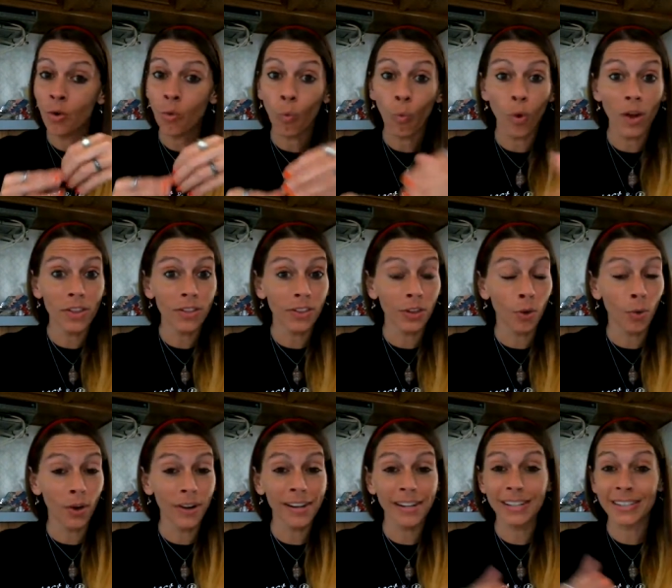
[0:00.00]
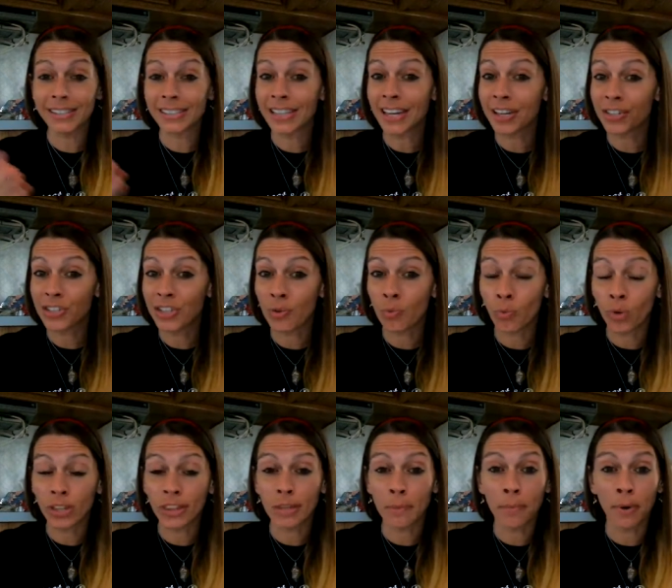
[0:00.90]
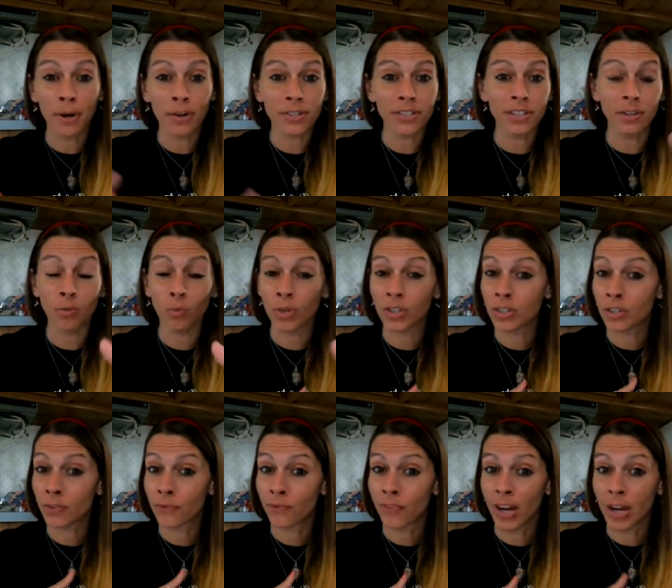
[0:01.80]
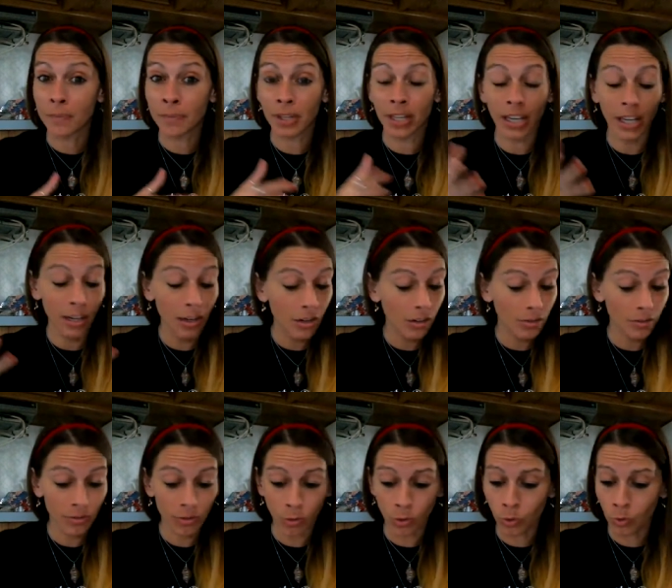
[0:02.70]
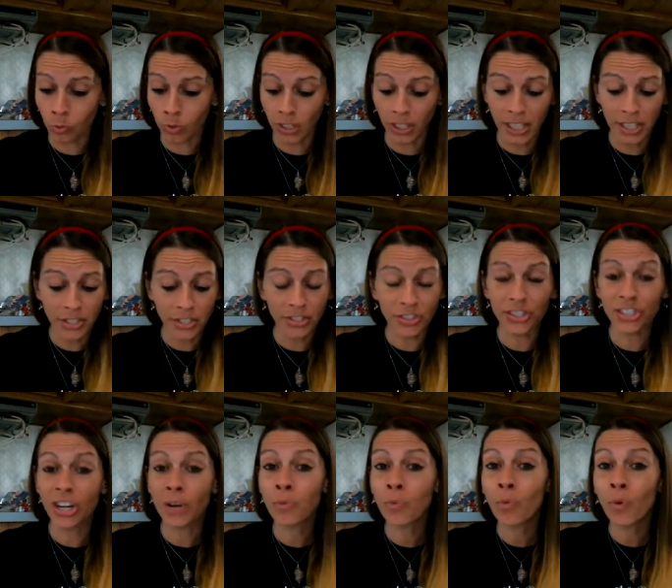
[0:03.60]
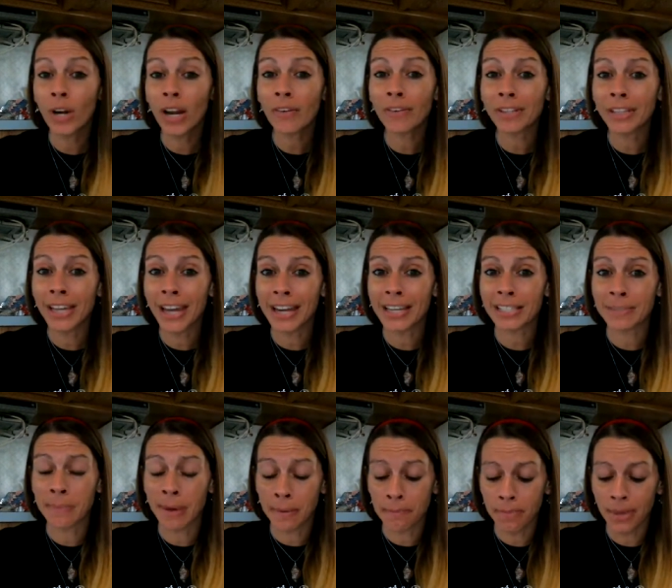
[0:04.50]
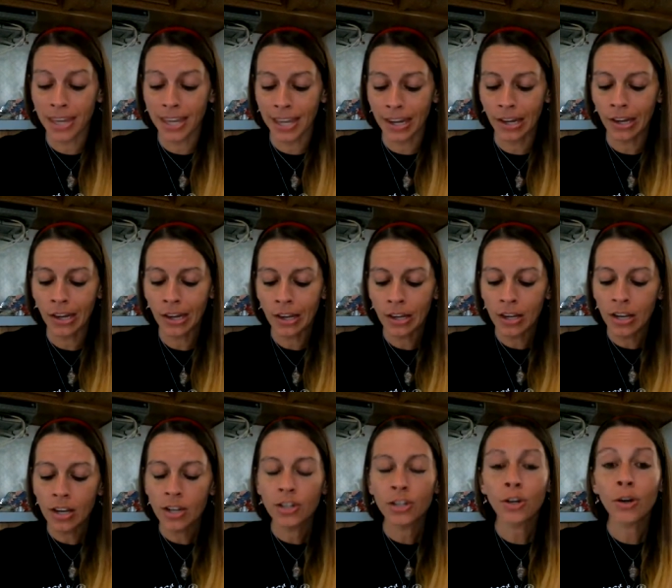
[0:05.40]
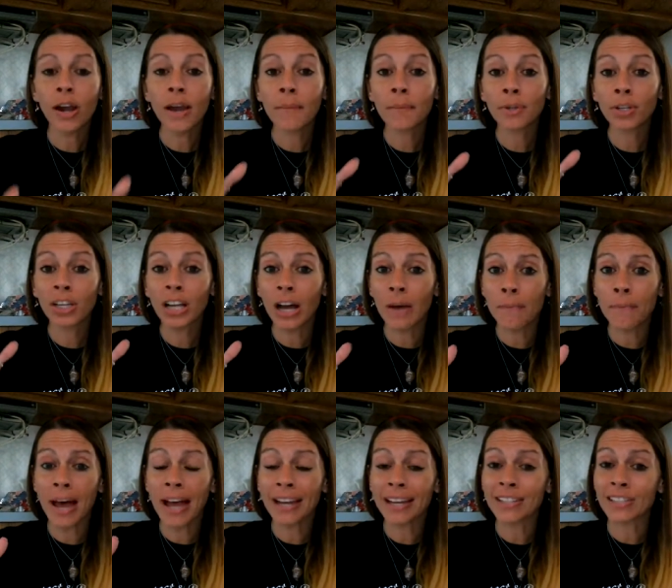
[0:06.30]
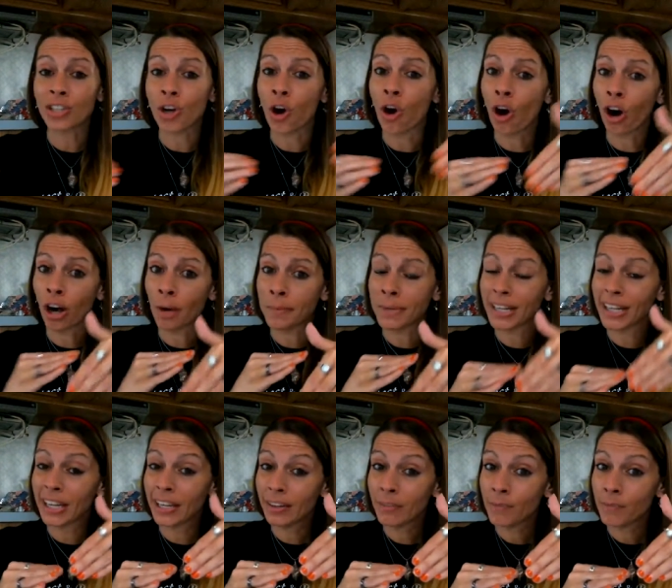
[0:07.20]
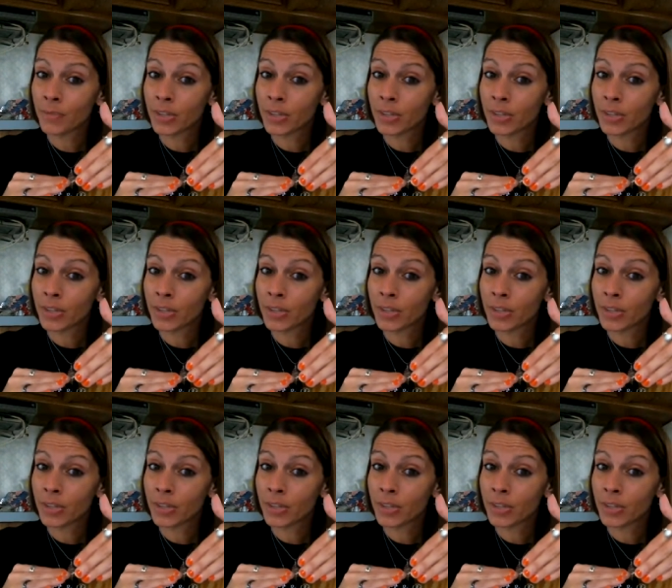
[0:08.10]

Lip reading: with the organization, with the person, with your family or relationship, whatever the case may be. You're able to come back into harmony